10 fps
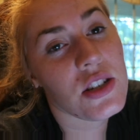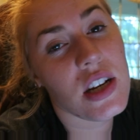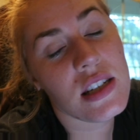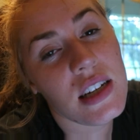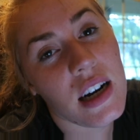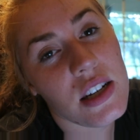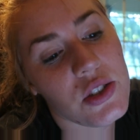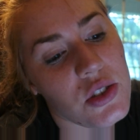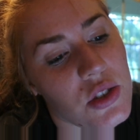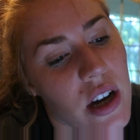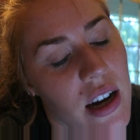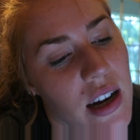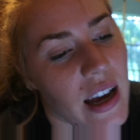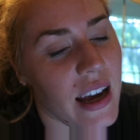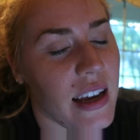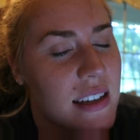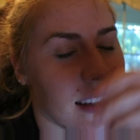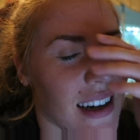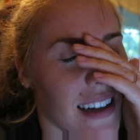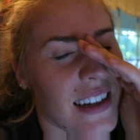So Justin got a,
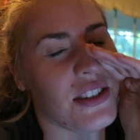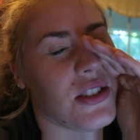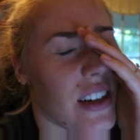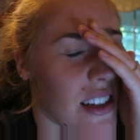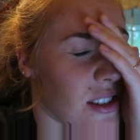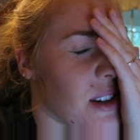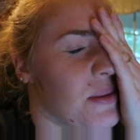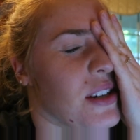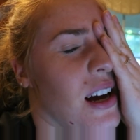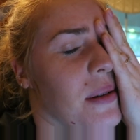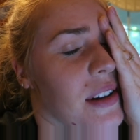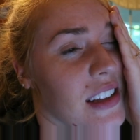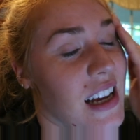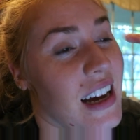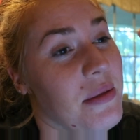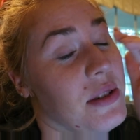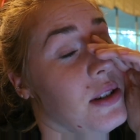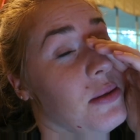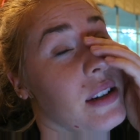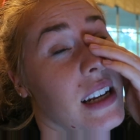he's gotten a transcript job online, which
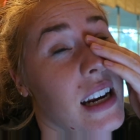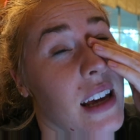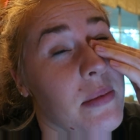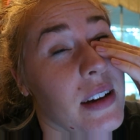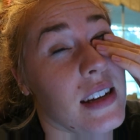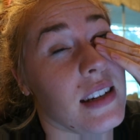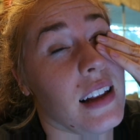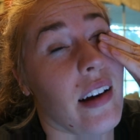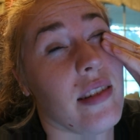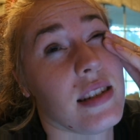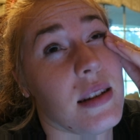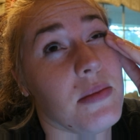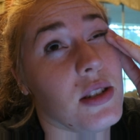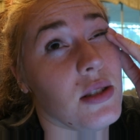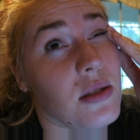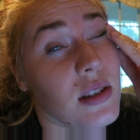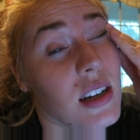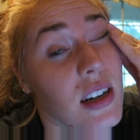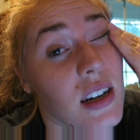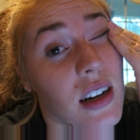is really neat because it allows him to
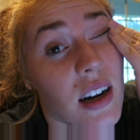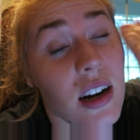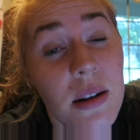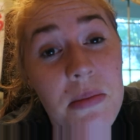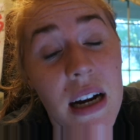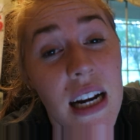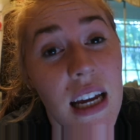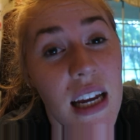and money